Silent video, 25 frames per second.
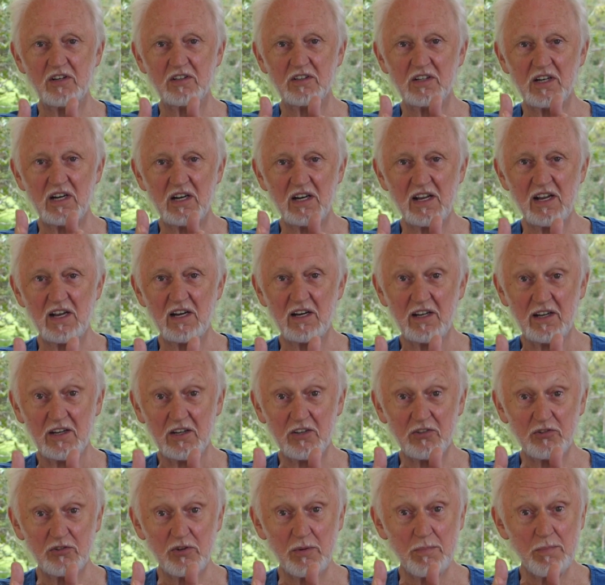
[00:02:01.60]
clearly,
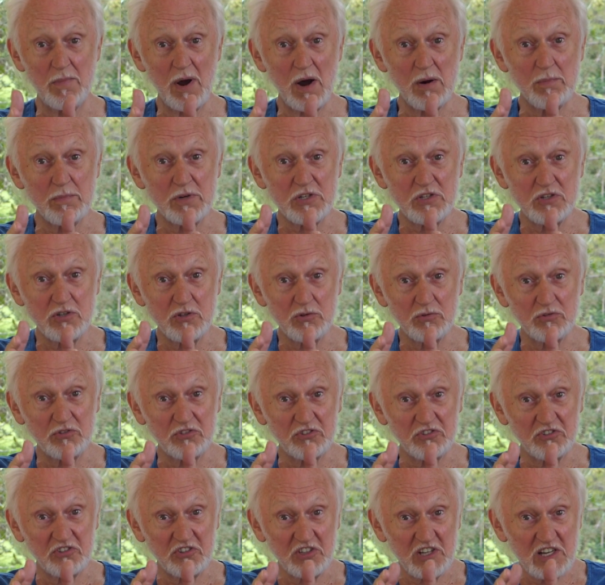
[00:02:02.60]
because the moment you
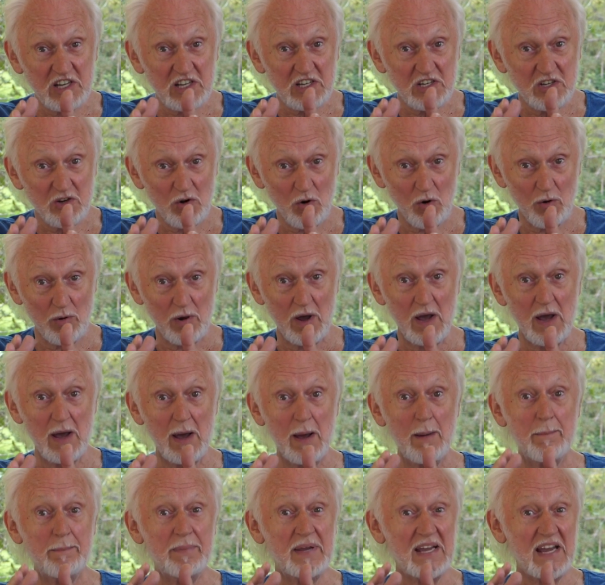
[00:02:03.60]
see your
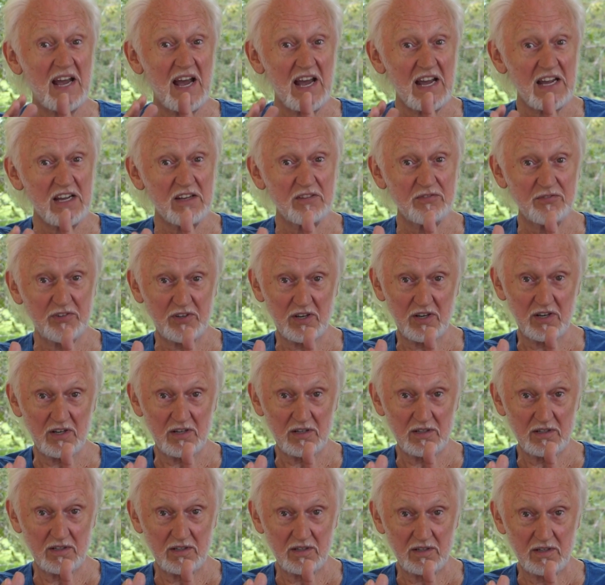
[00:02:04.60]
behavior,
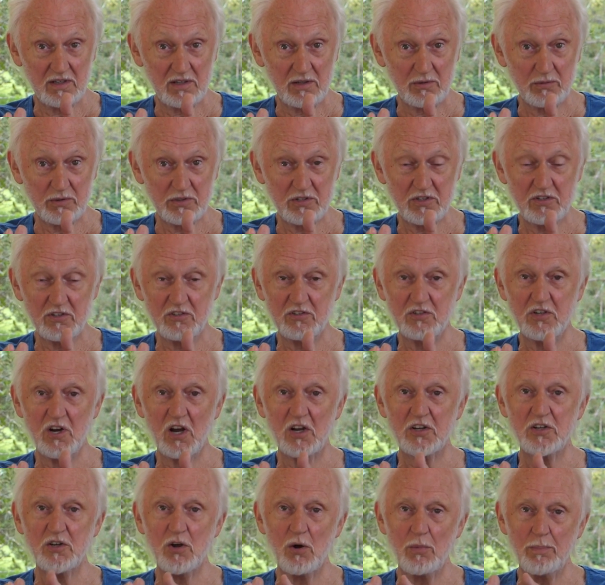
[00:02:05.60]
which is
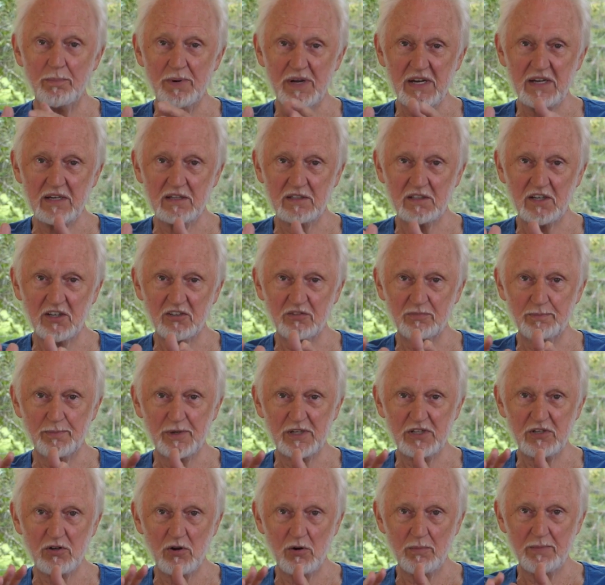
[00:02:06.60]
not your beingness
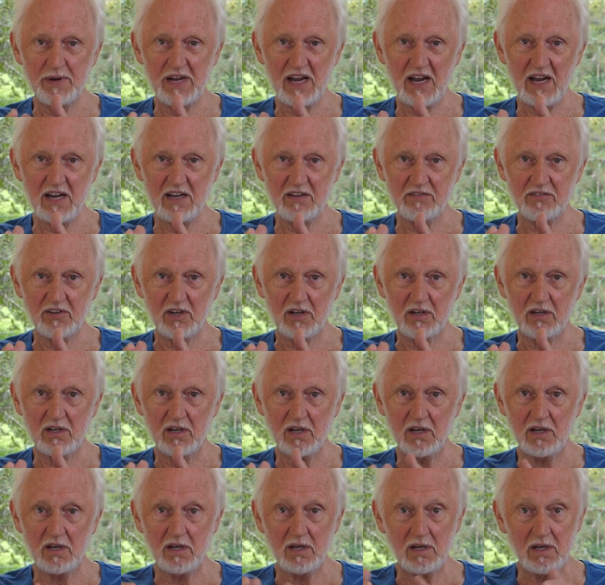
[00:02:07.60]
but your behavior,
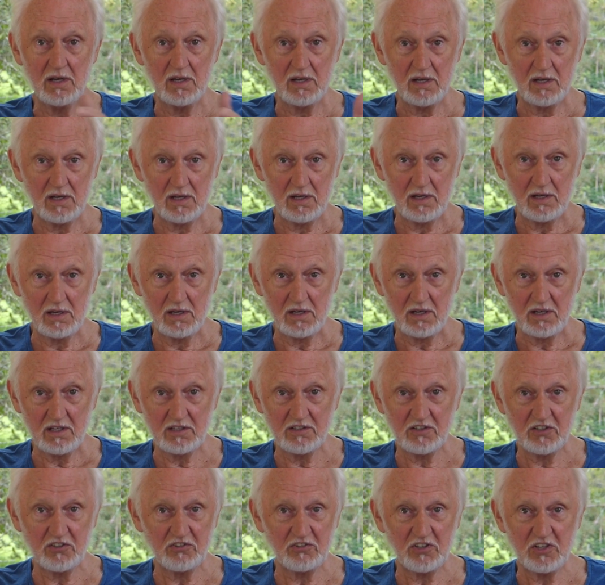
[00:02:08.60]
it
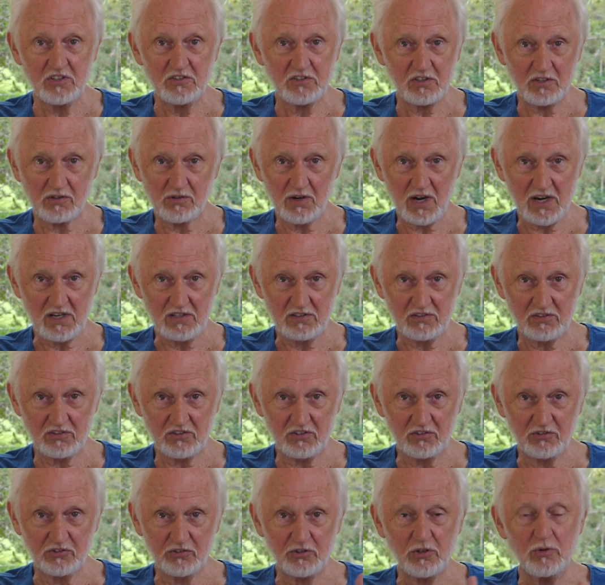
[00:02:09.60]
disintegrates.
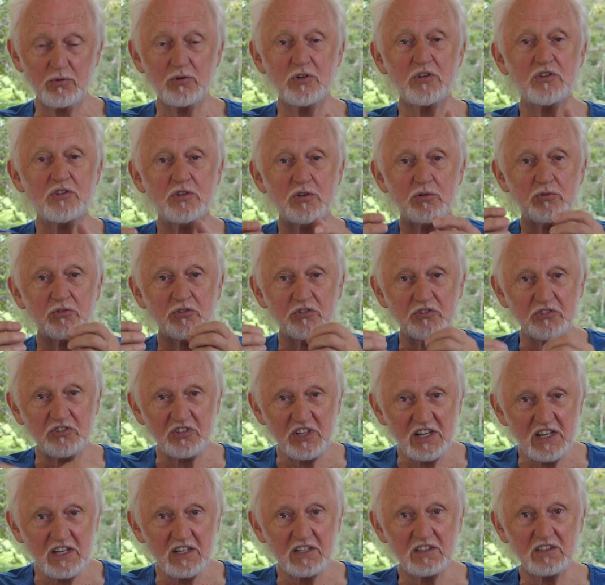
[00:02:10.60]
As soon as you
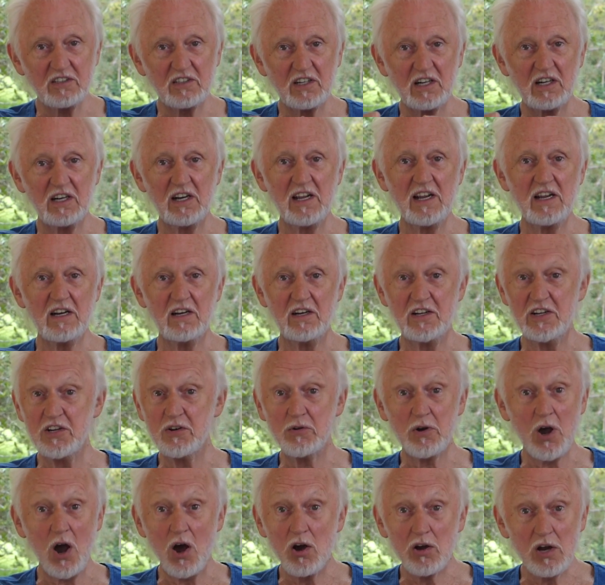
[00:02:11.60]
see it clearly, you
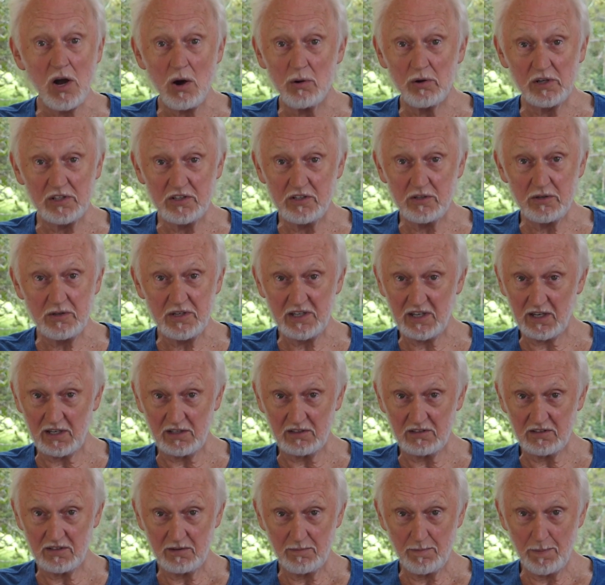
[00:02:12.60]
can't go on doing
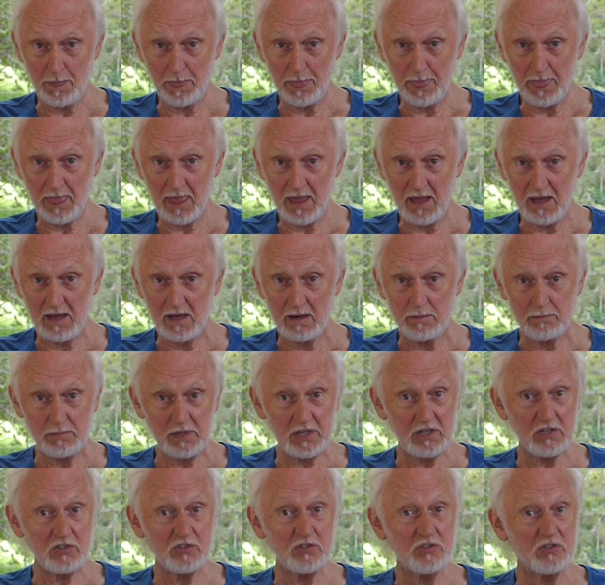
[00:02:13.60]
it
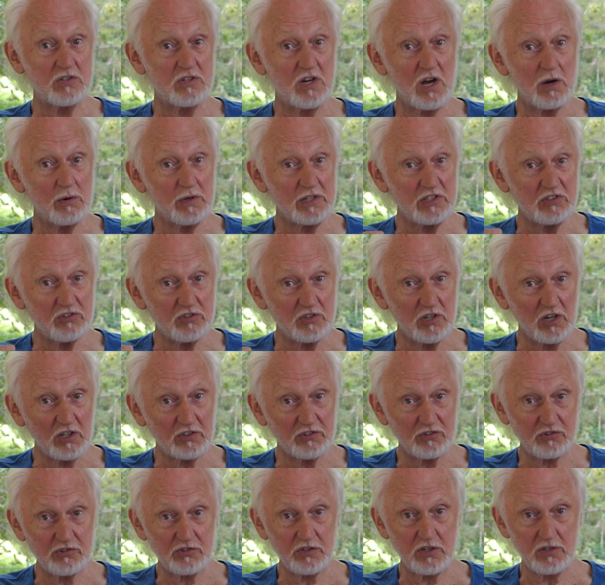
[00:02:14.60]
because you know it's not
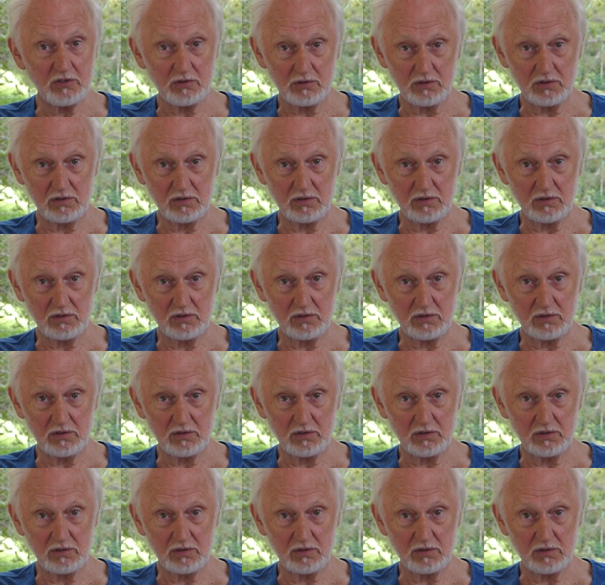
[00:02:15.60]
true.